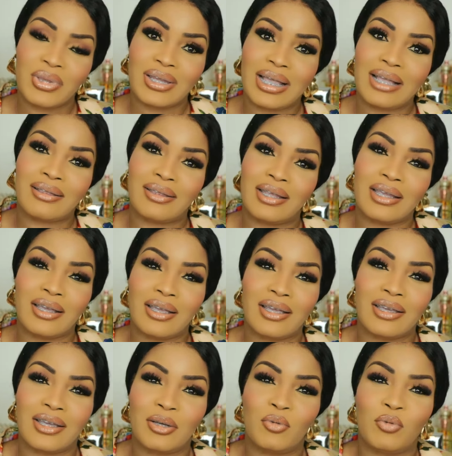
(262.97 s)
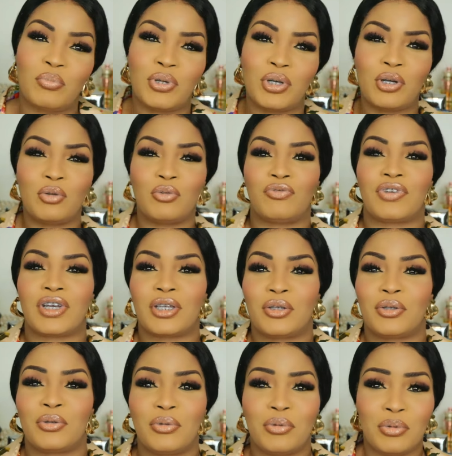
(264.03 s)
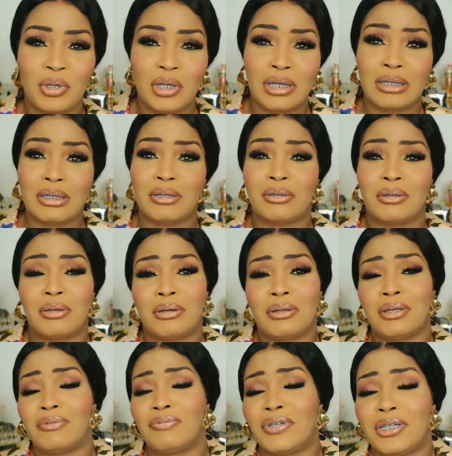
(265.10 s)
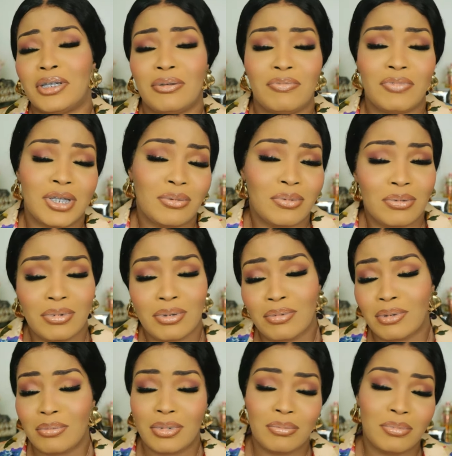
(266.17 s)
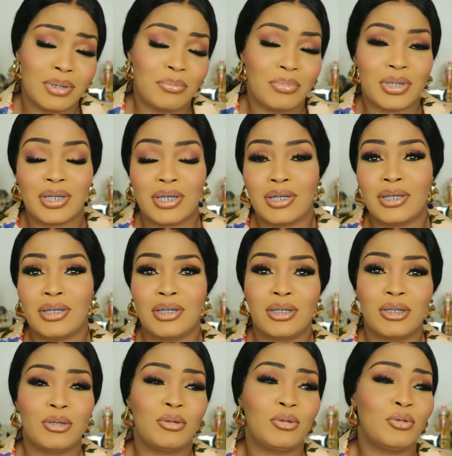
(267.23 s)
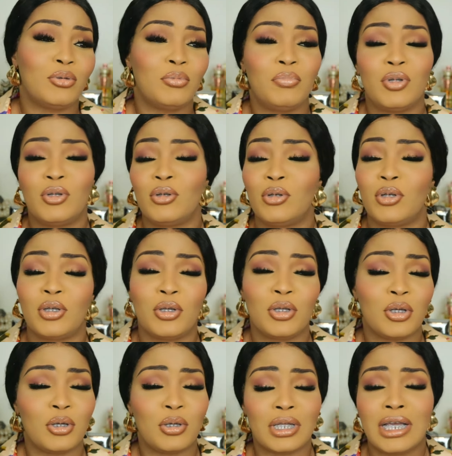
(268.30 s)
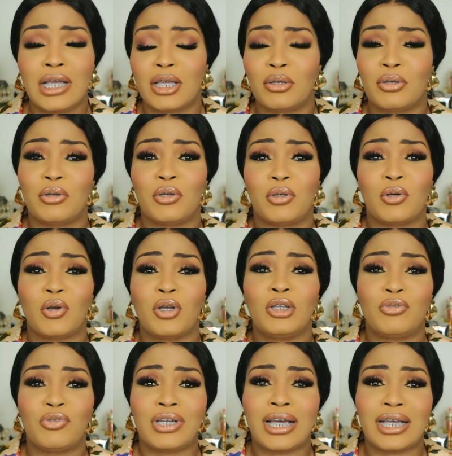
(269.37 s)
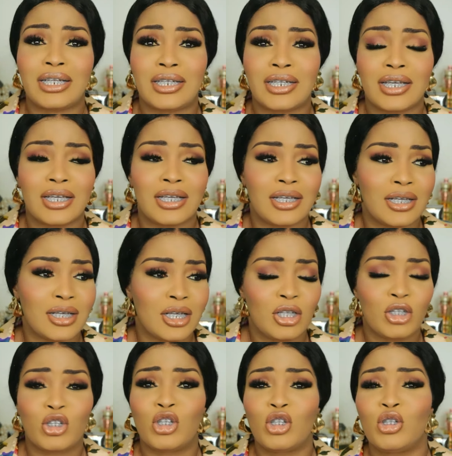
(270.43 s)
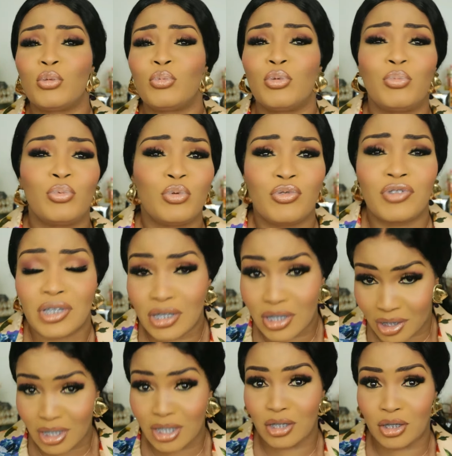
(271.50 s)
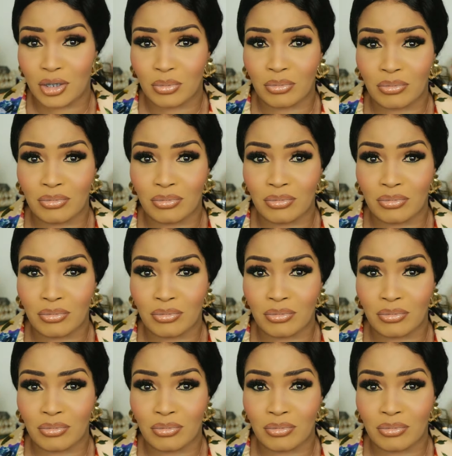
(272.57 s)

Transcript: that thing, eh, it will be all over you. You know, all lovey-dovey, blah, blah, blah, blah, blah, blah. You know, you're going through that uh, shishi poo poo stage.